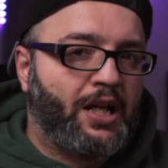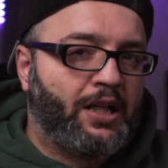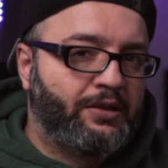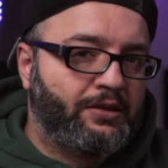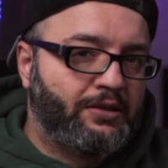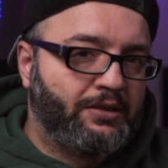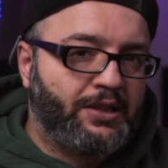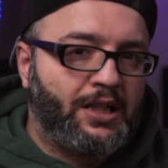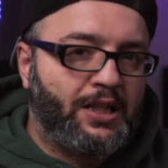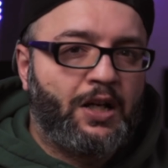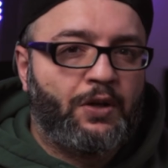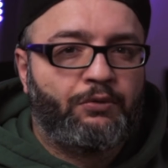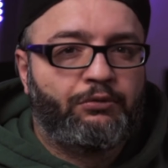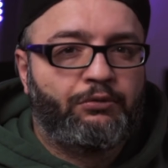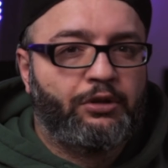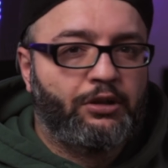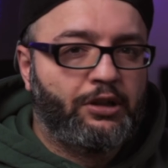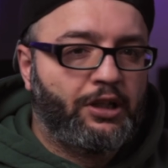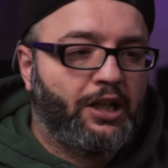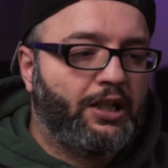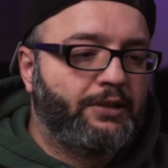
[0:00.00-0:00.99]
until now
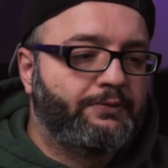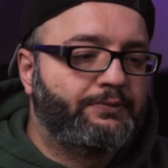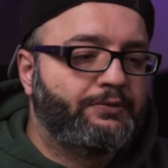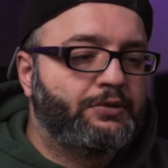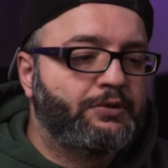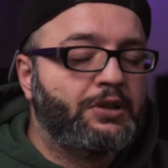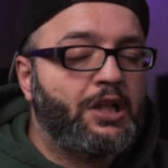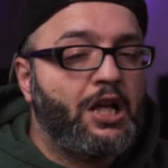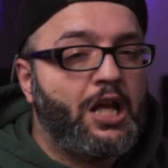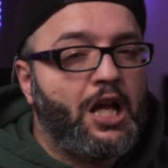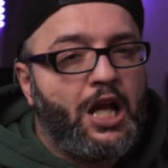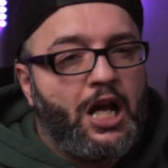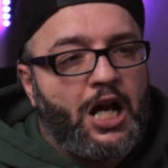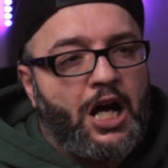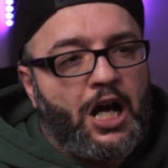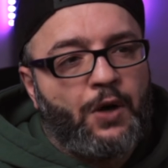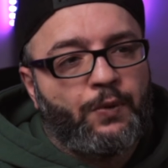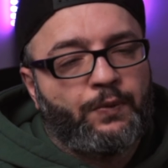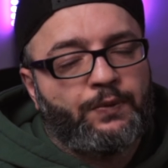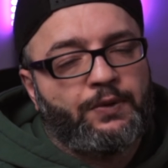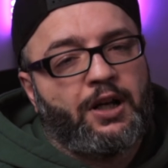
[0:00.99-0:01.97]
really helpful,
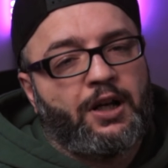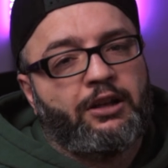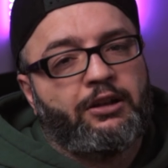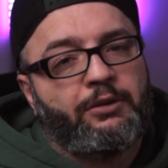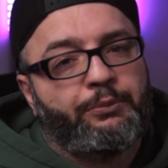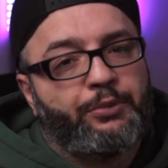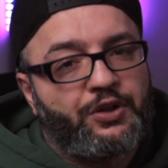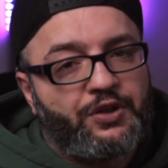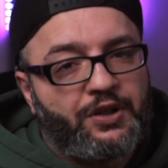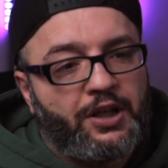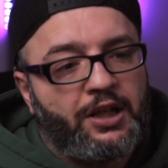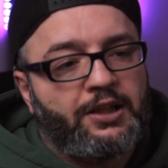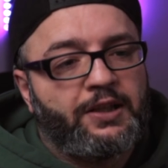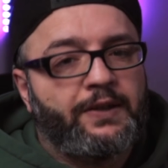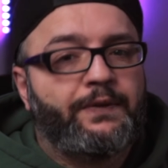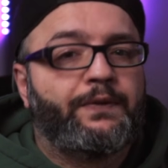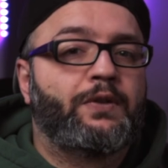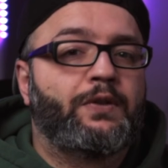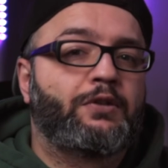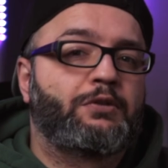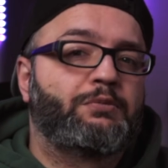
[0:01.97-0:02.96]
I would highly appreciate
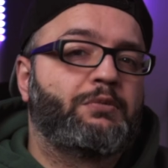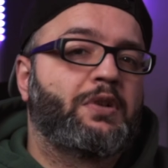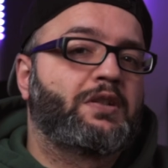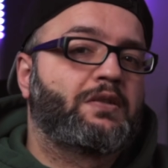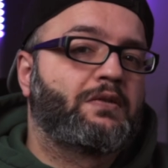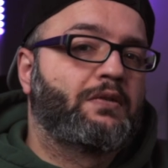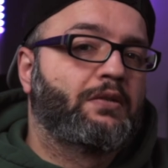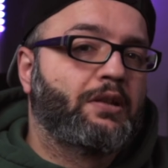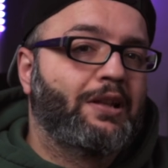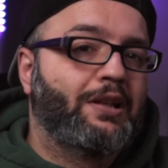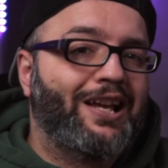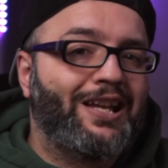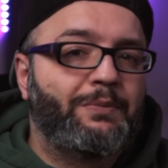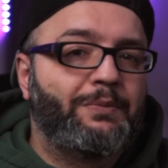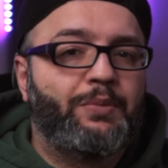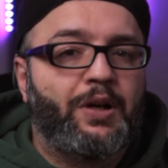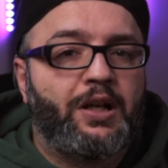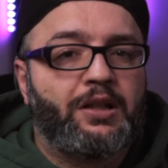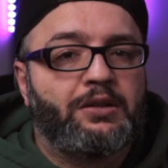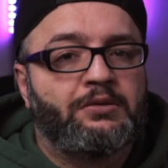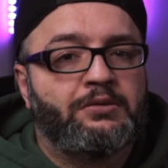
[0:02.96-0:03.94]
it if you smash the
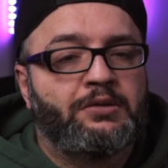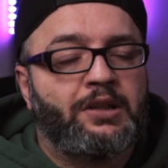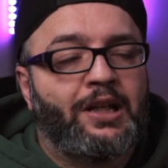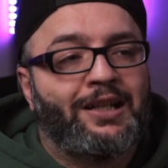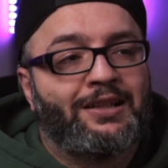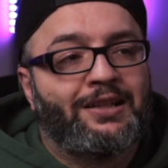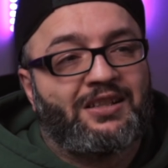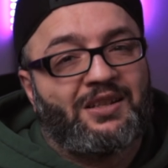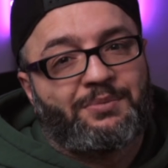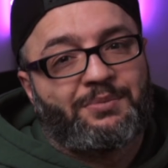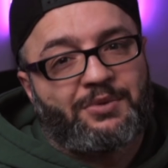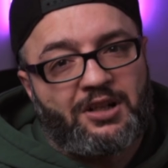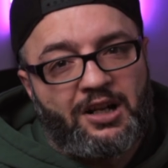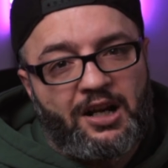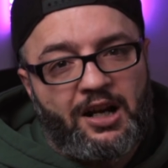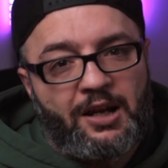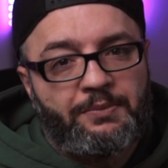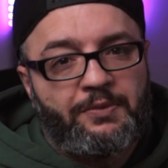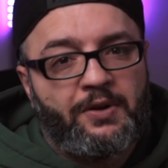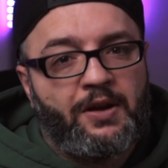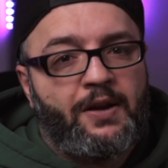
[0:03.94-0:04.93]
like button and
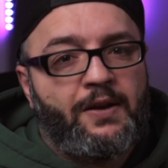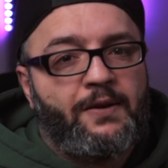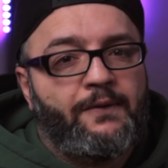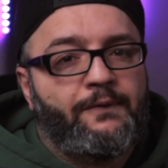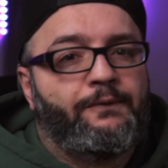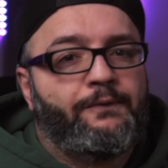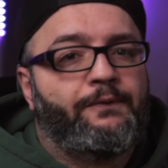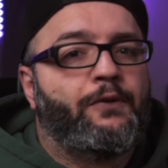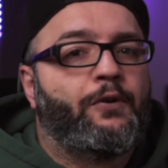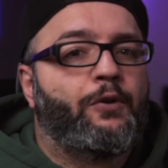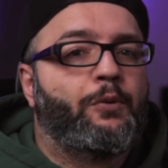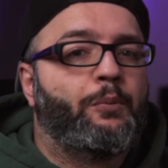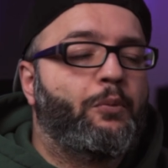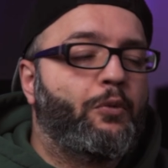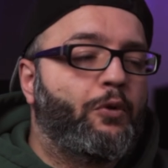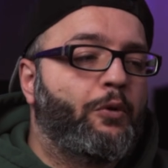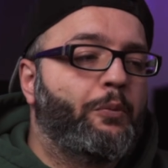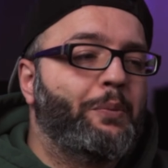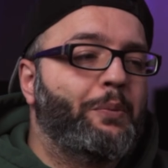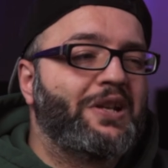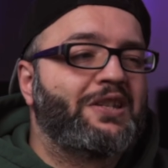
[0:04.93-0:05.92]
subscribe for
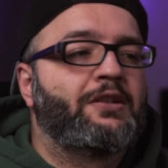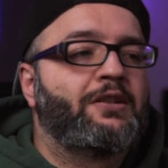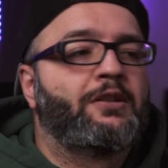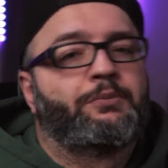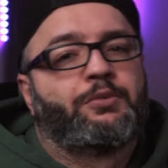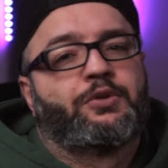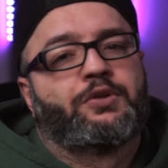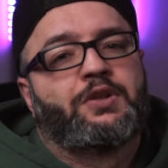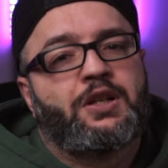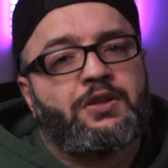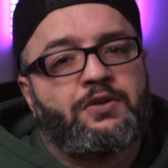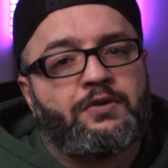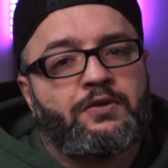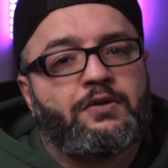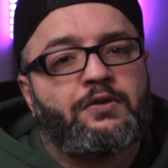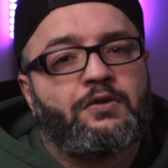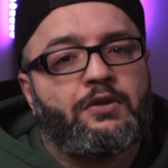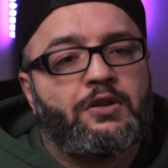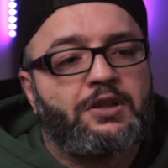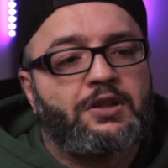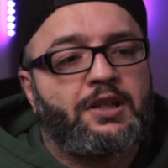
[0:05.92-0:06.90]
more mixing and production
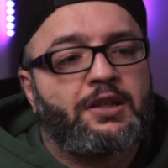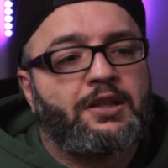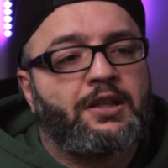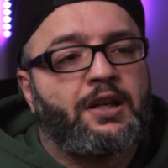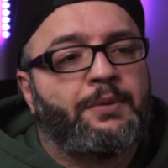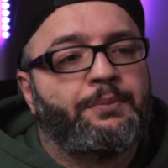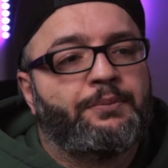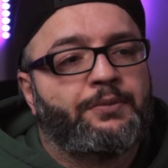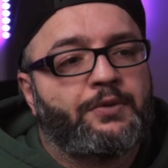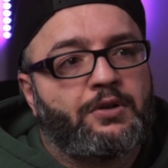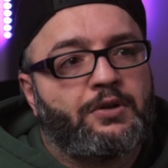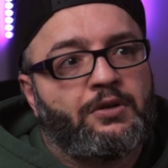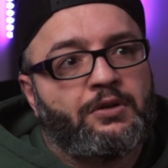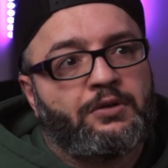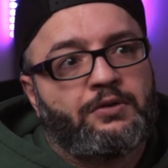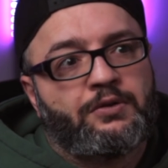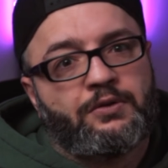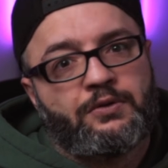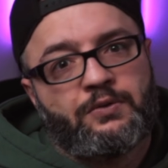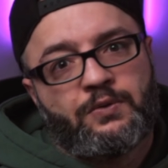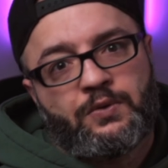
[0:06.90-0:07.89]
tutorials that I'm
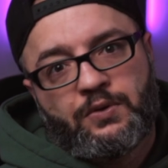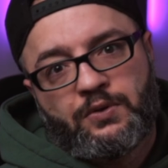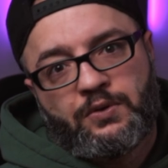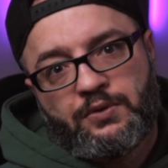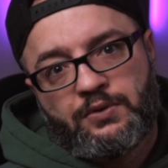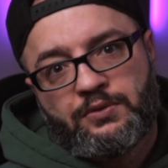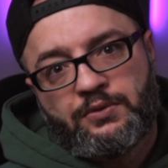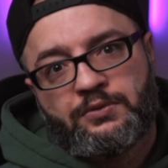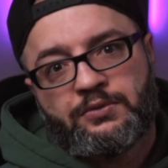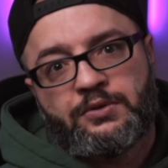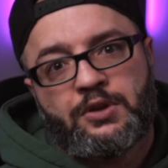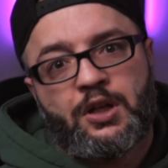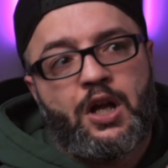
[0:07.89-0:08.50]
going to do